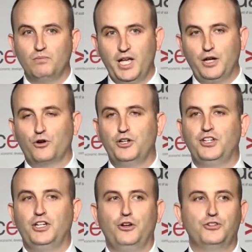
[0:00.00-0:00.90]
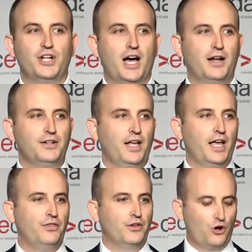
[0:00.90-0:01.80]
increasing New Start
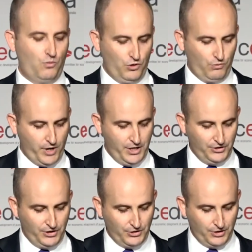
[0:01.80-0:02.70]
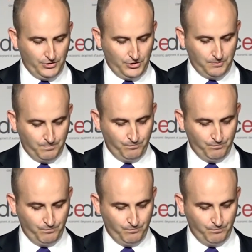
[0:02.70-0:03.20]
and the Commonwealth Rent Assistance.